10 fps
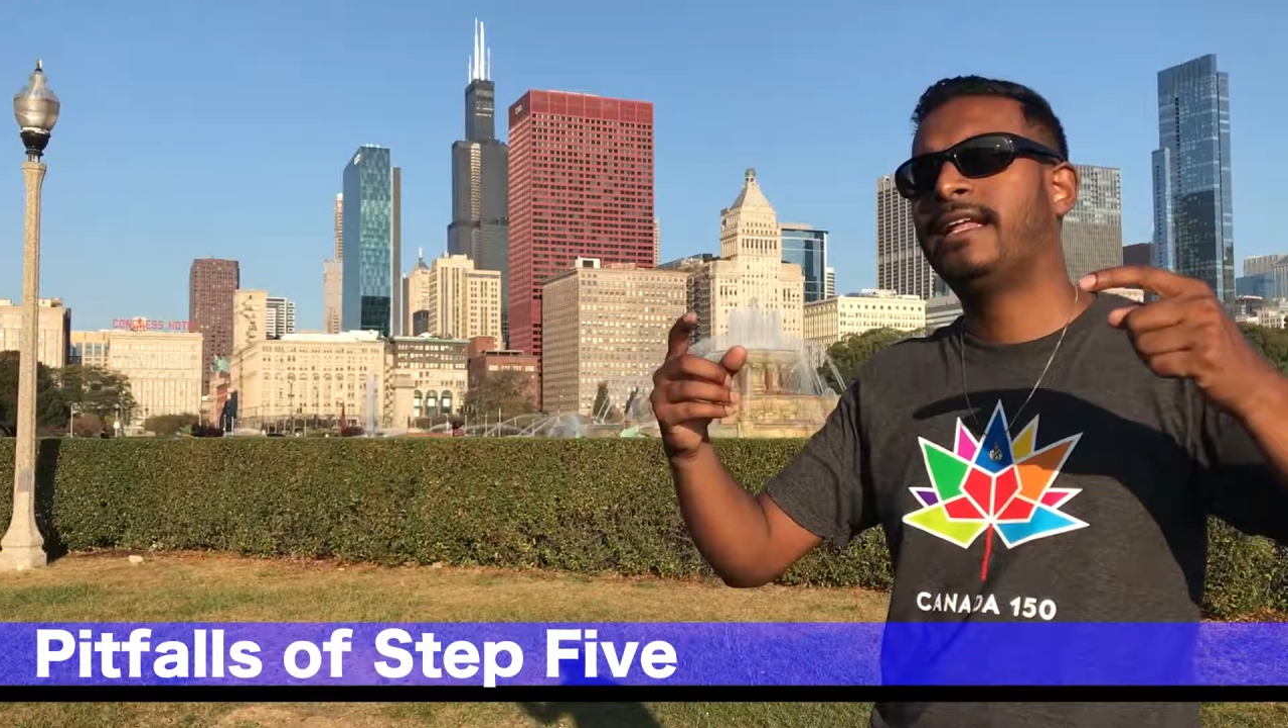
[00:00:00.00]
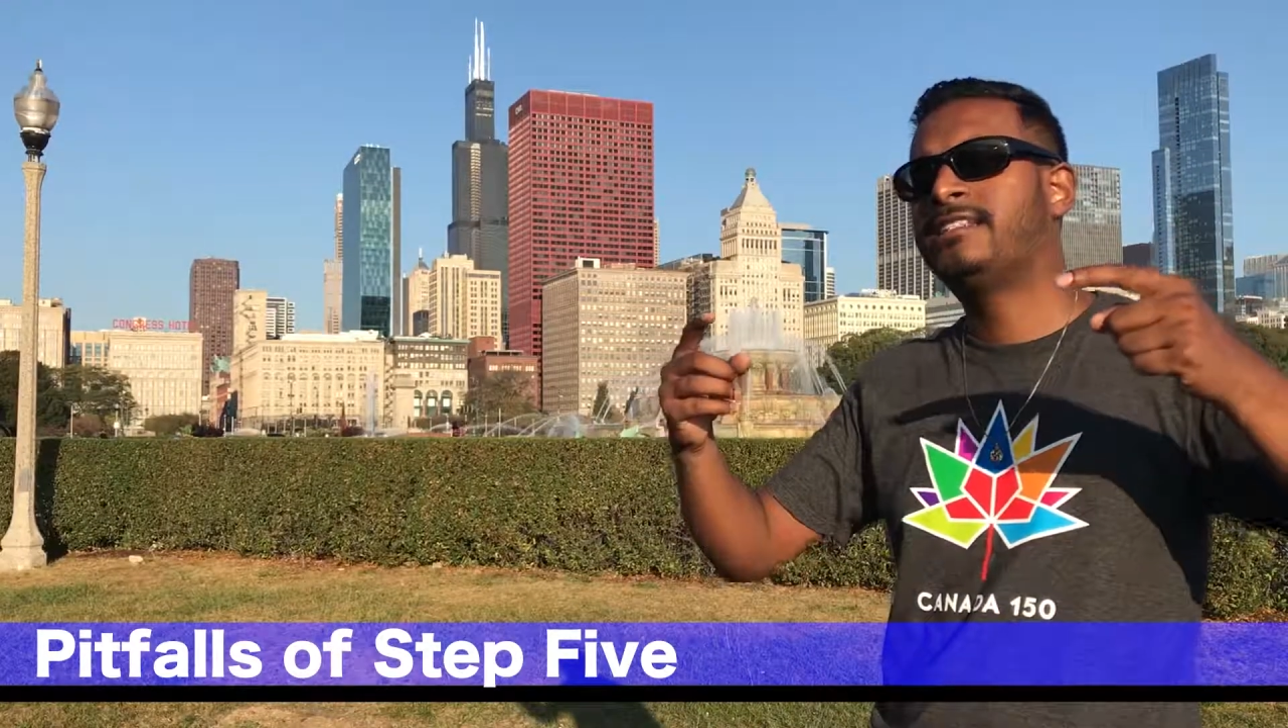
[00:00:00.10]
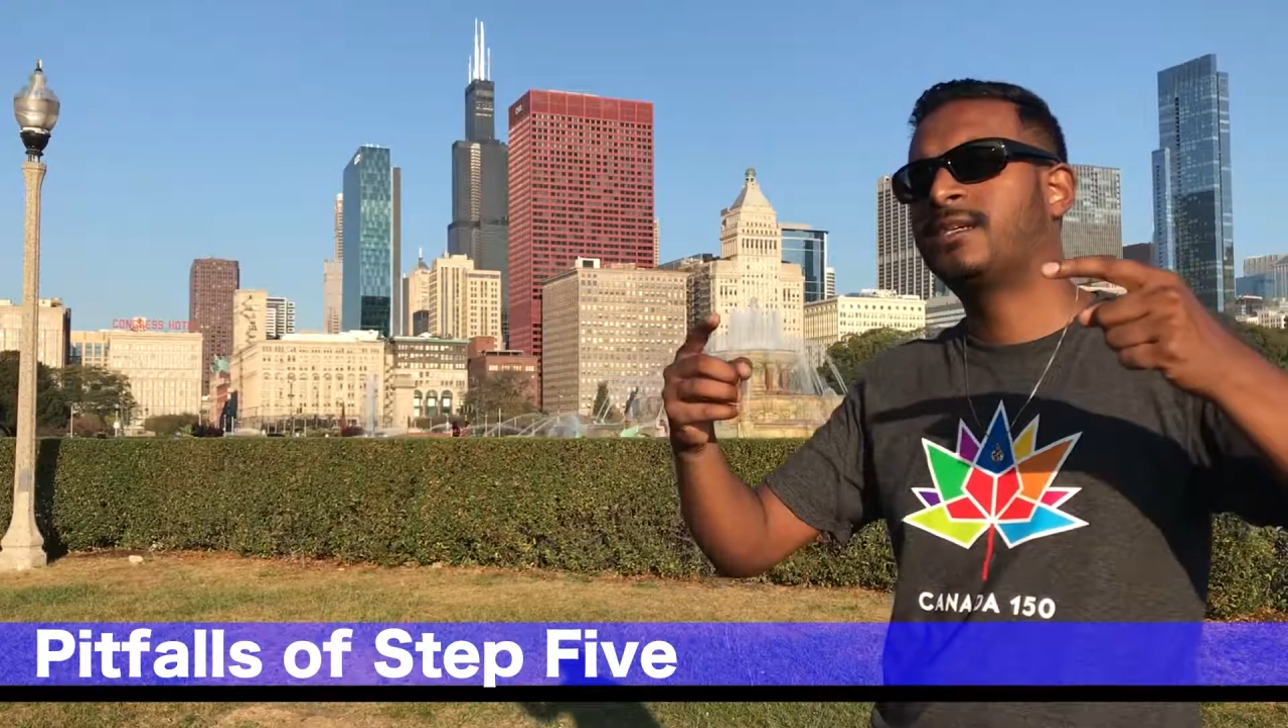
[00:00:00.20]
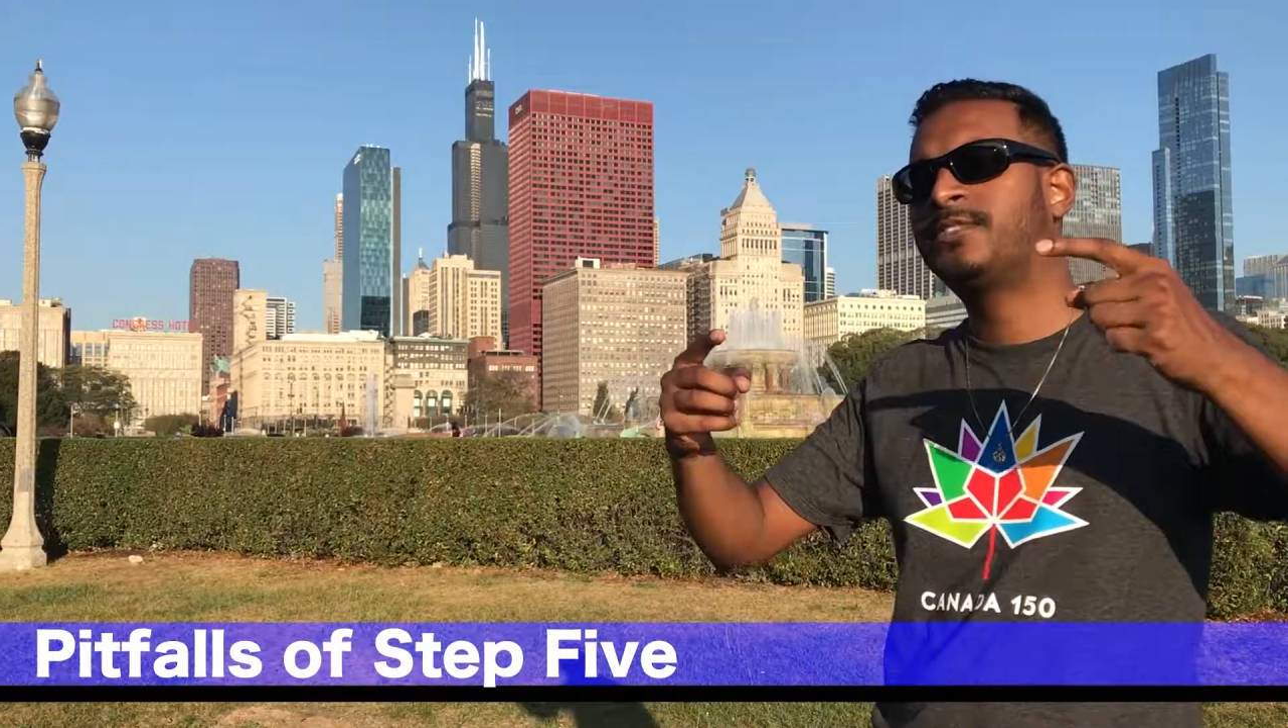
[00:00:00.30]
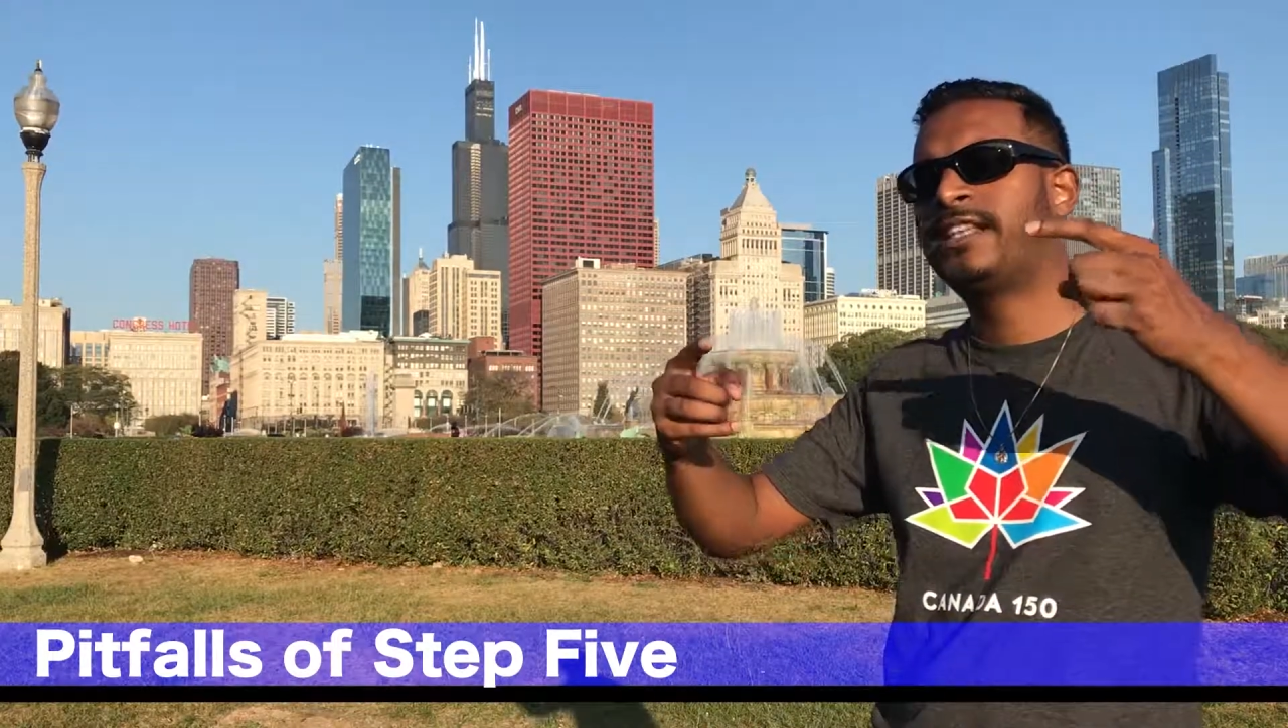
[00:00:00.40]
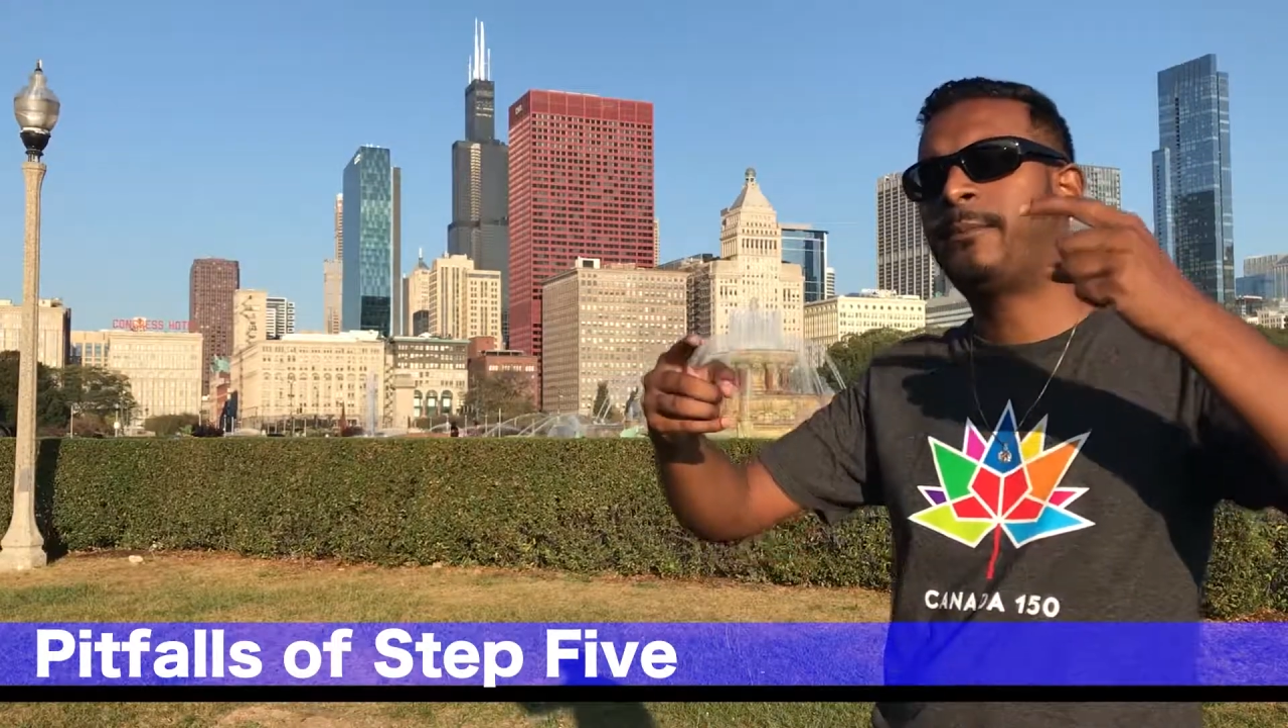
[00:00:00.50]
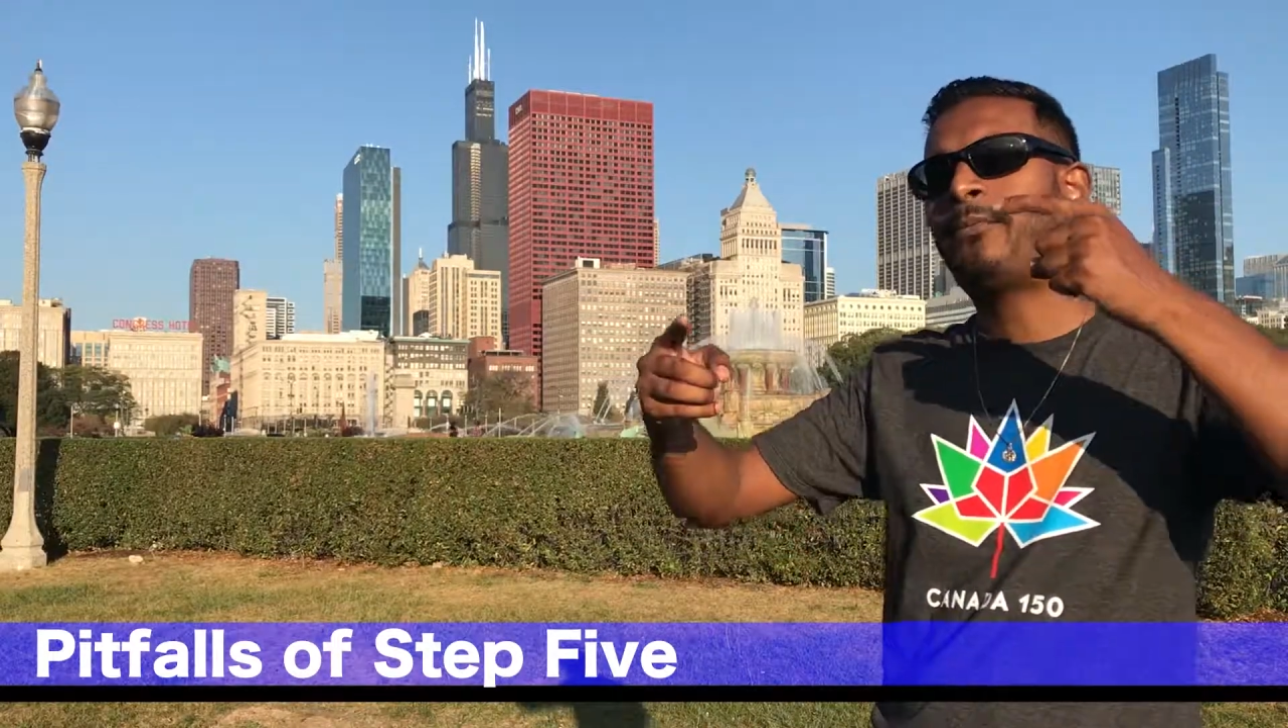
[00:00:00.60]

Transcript: terms of them